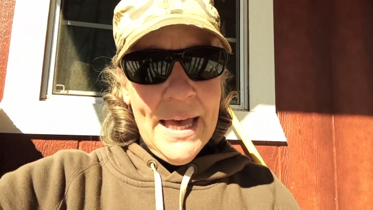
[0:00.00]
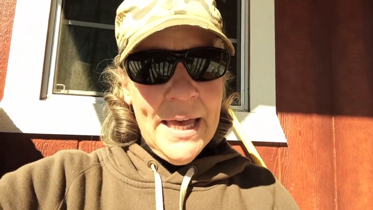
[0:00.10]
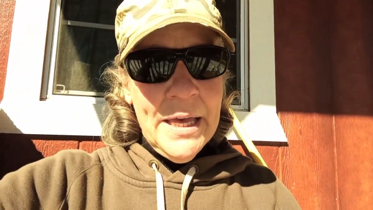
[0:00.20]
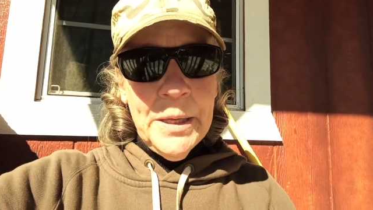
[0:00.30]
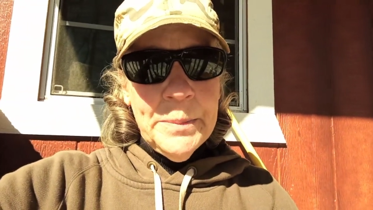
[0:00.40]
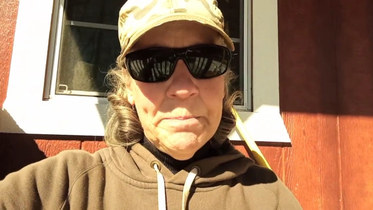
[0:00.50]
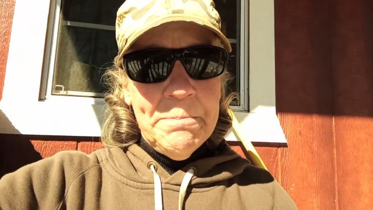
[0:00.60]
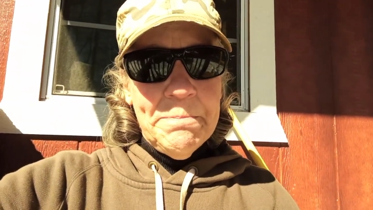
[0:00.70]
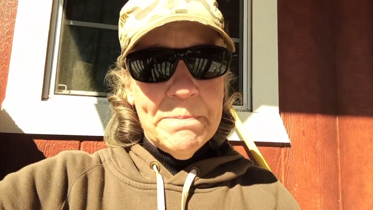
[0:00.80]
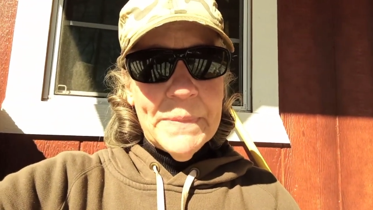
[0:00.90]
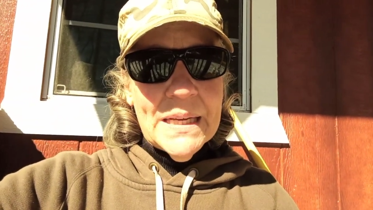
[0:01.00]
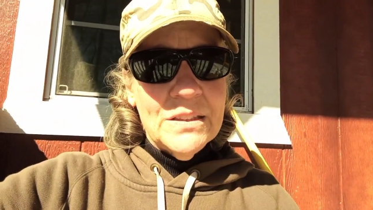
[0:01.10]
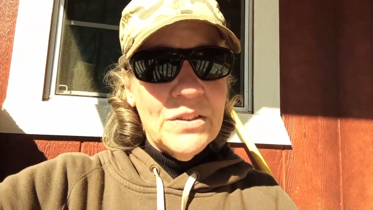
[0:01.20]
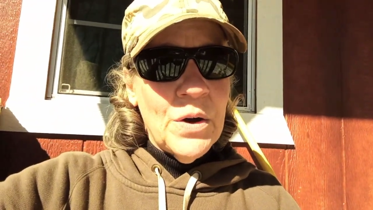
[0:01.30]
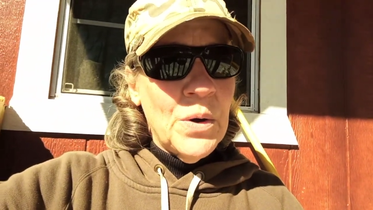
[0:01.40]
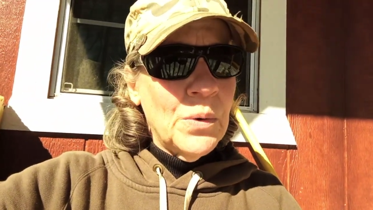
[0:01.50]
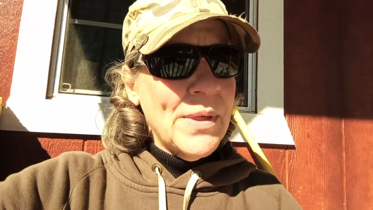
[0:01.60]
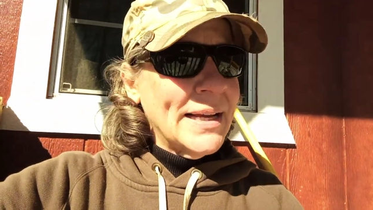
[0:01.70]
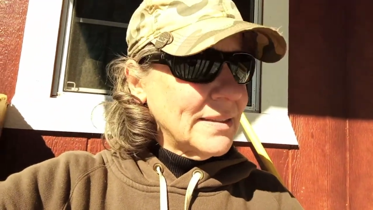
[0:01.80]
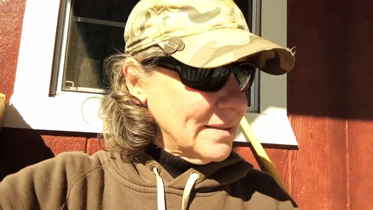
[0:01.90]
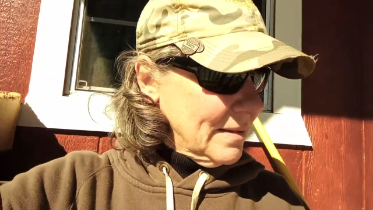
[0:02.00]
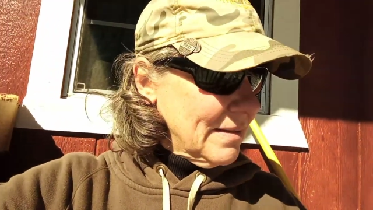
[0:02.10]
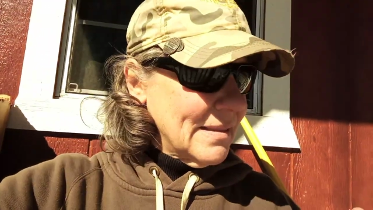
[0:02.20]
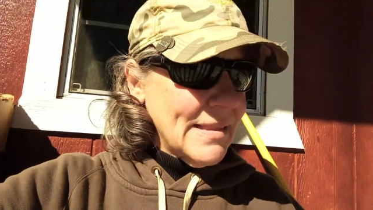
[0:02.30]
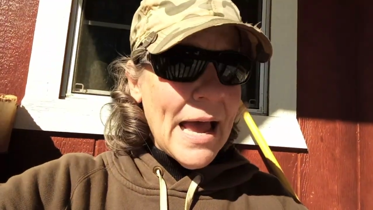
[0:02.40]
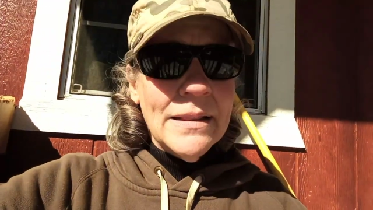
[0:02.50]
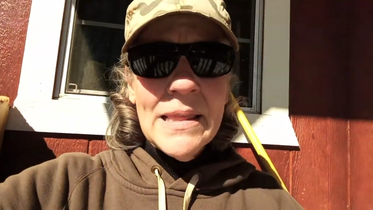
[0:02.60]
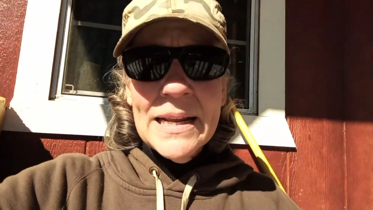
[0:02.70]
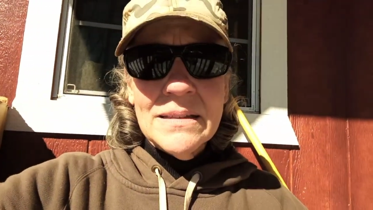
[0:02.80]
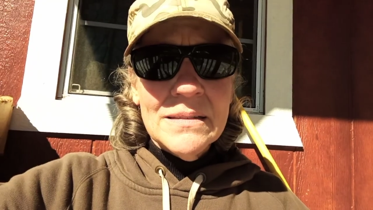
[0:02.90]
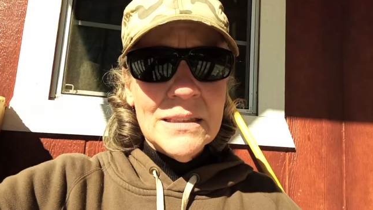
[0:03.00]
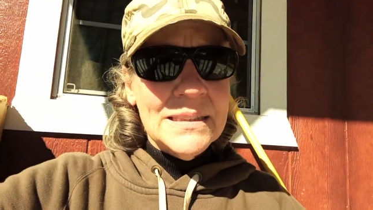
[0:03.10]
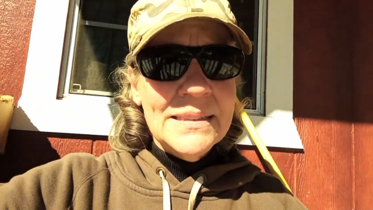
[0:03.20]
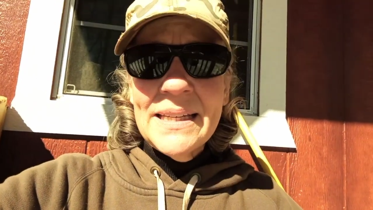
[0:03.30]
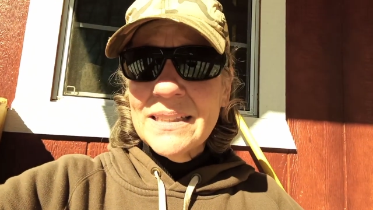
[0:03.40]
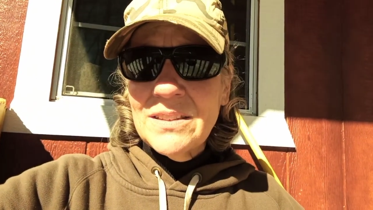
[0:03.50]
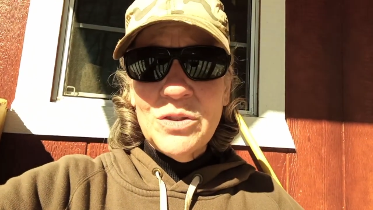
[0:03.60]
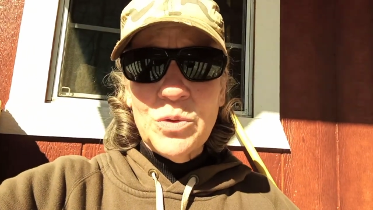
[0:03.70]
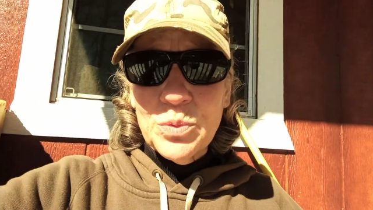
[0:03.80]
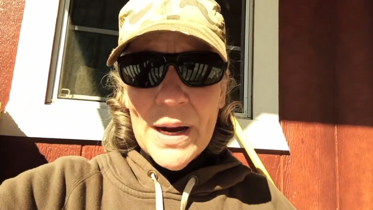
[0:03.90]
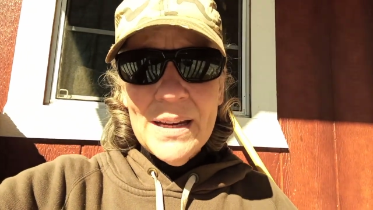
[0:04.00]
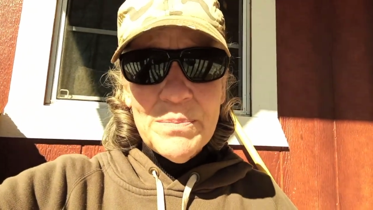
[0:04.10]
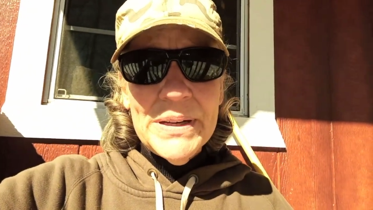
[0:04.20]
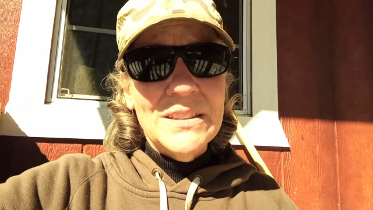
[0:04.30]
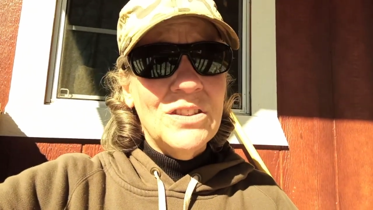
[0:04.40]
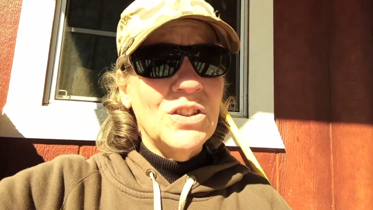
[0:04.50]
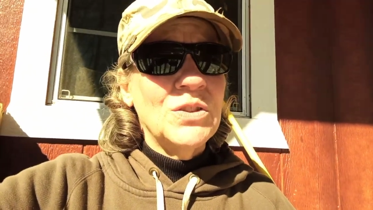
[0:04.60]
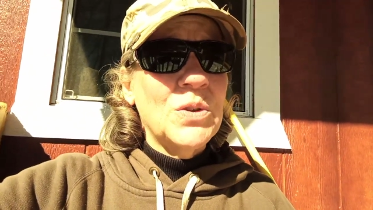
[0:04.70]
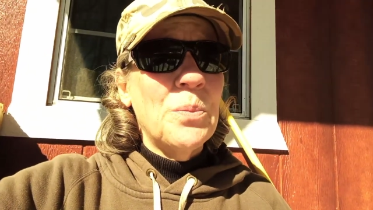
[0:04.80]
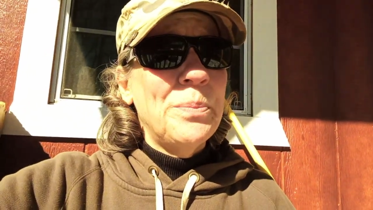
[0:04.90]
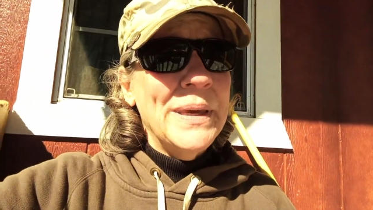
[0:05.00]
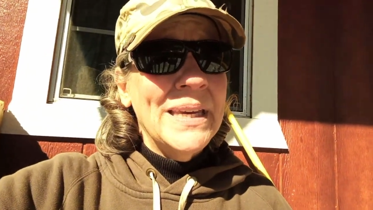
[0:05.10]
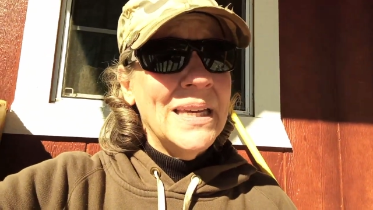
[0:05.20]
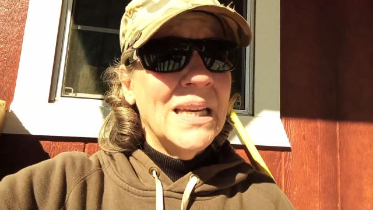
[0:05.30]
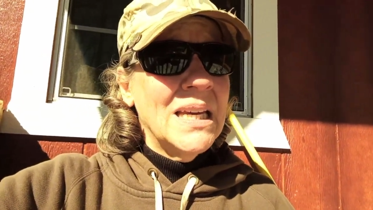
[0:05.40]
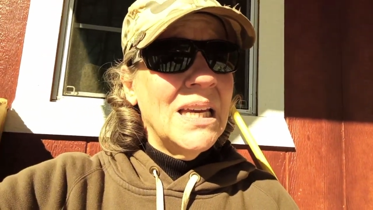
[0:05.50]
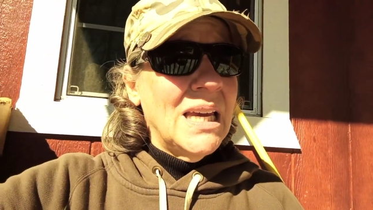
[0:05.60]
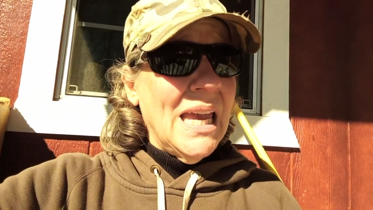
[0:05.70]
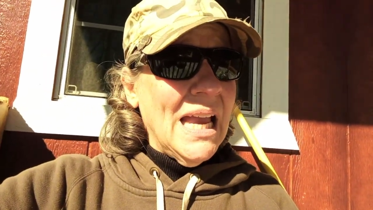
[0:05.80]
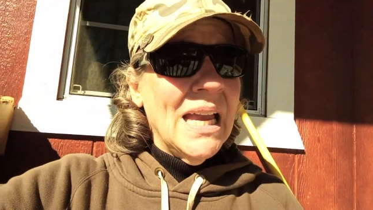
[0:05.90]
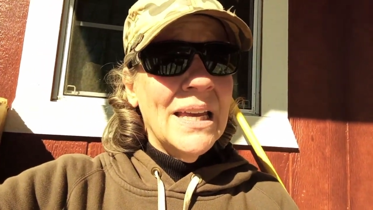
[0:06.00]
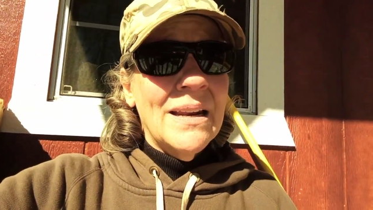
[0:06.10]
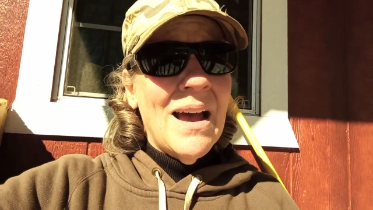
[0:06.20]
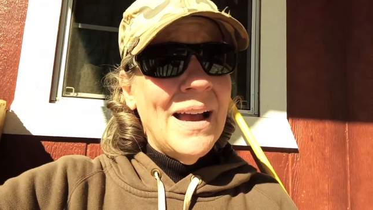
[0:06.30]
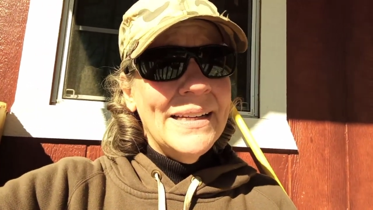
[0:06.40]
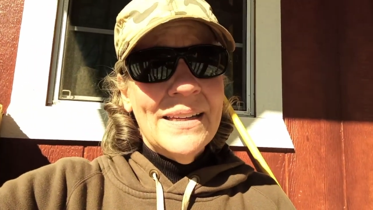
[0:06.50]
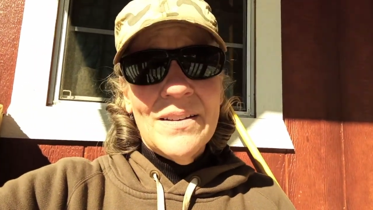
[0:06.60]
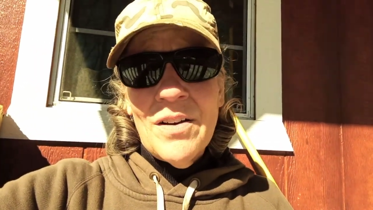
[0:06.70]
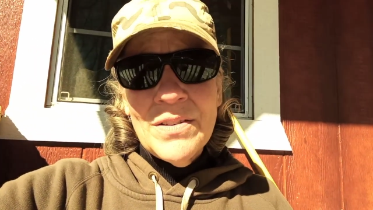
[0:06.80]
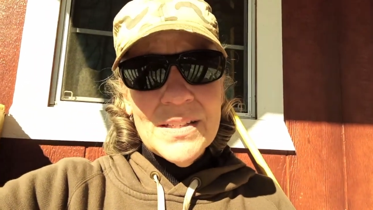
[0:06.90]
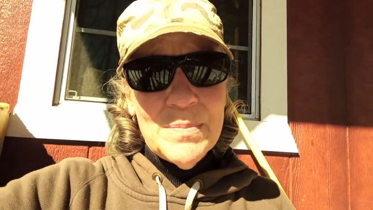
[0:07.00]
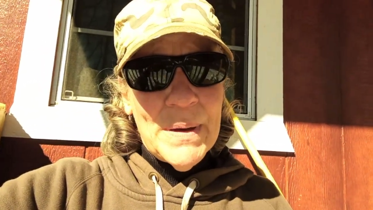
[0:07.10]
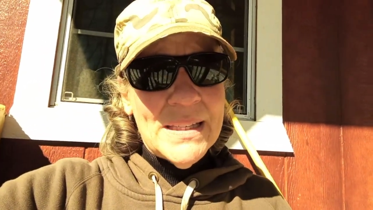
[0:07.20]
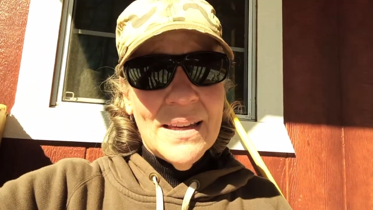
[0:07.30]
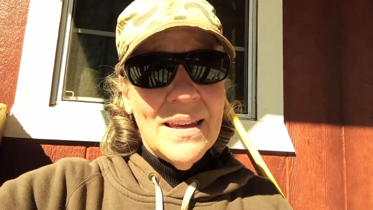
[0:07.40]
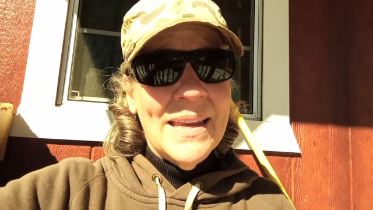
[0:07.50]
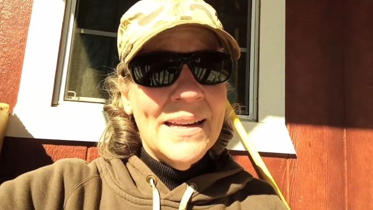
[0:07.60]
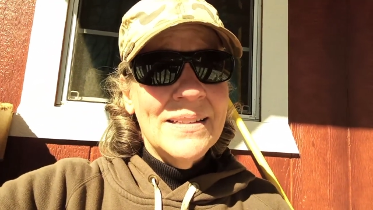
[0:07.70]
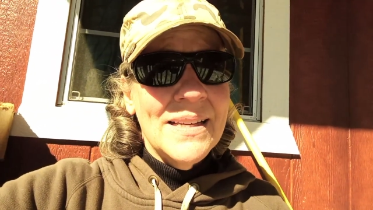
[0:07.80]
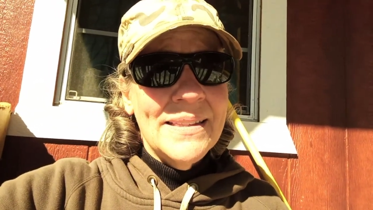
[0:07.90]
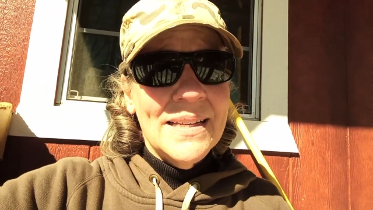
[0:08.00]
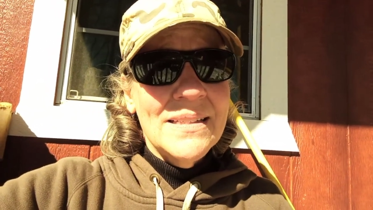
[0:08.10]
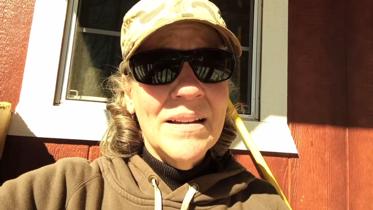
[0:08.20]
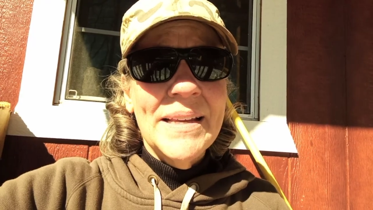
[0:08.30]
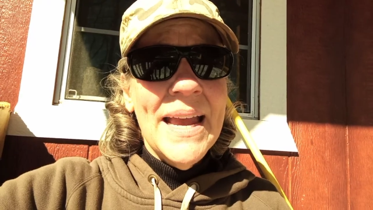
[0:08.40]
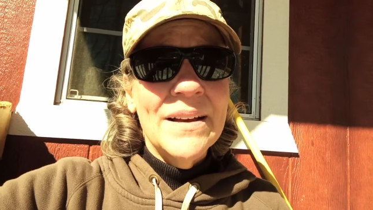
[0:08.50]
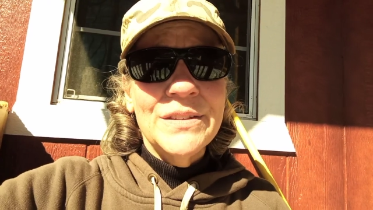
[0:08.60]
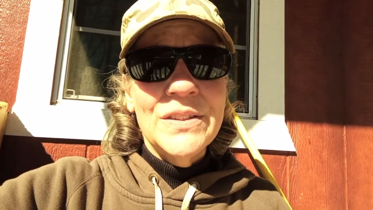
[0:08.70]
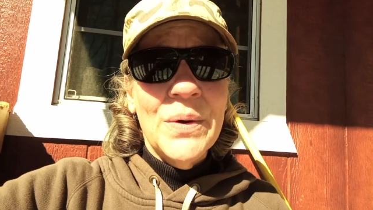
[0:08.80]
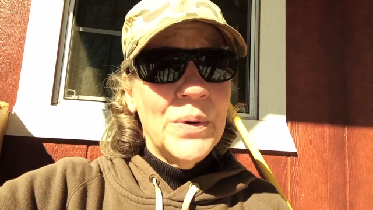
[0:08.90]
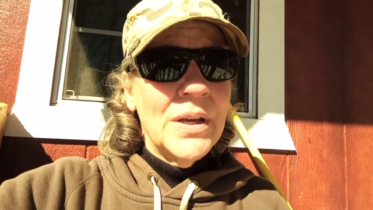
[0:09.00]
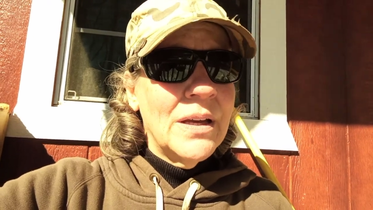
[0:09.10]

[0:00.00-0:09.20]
Um, so that's uh, that that uh, sink is great, but it's just so big and I need all the space I can get inside that tiny house. So